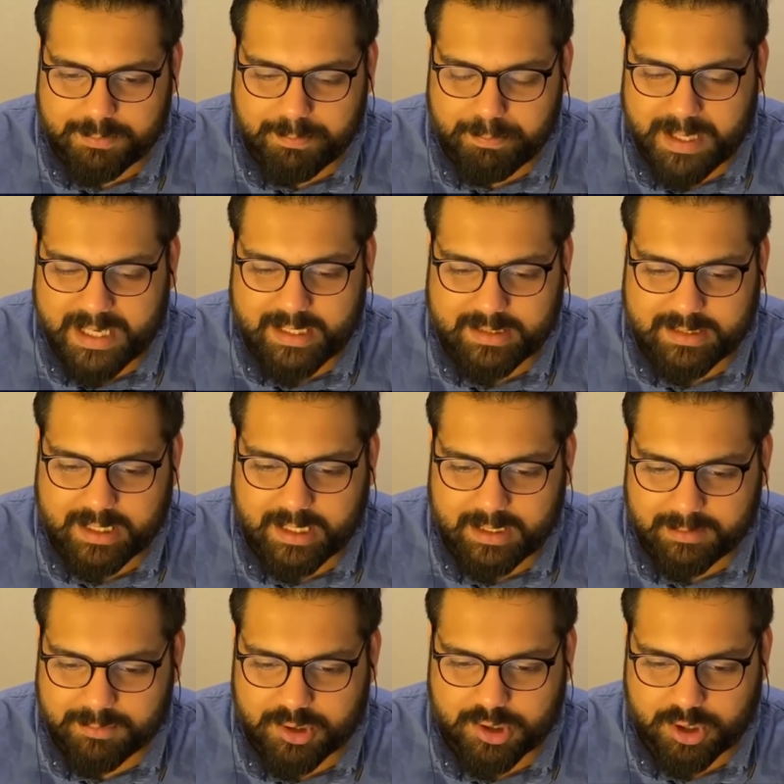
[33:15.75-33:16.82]

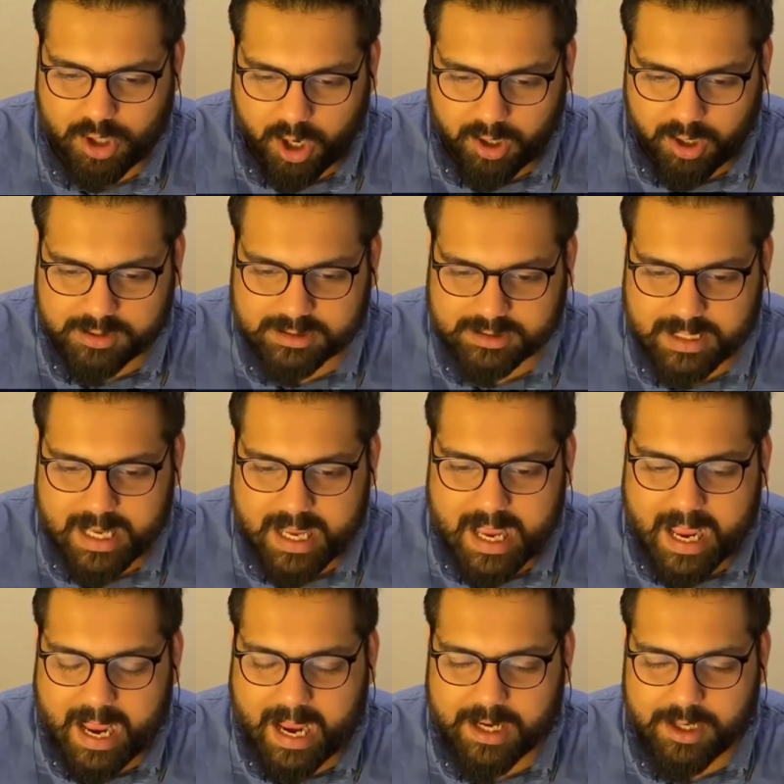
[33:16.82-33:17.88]
bee-themed socks
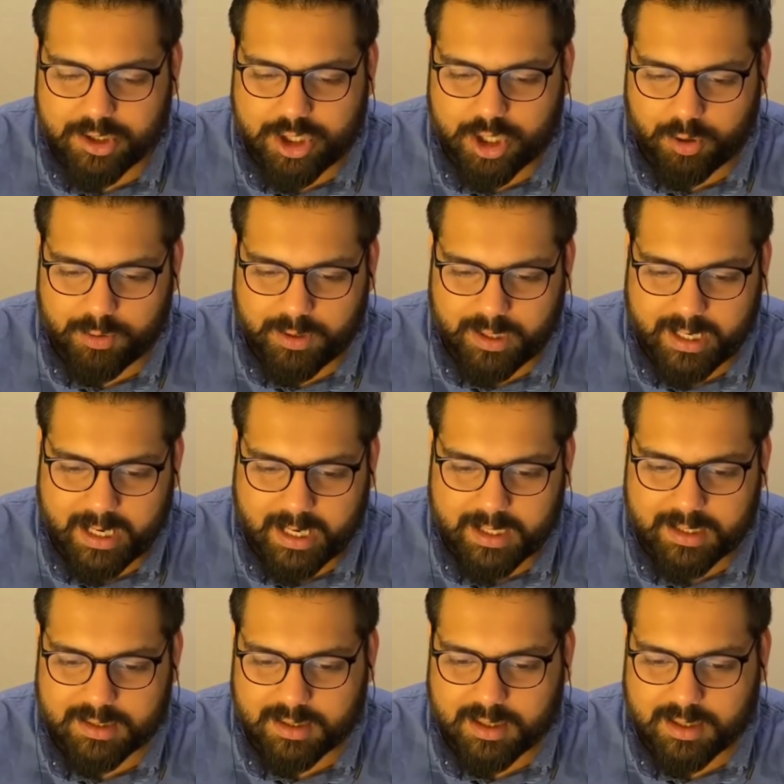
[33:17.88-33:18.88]
and donate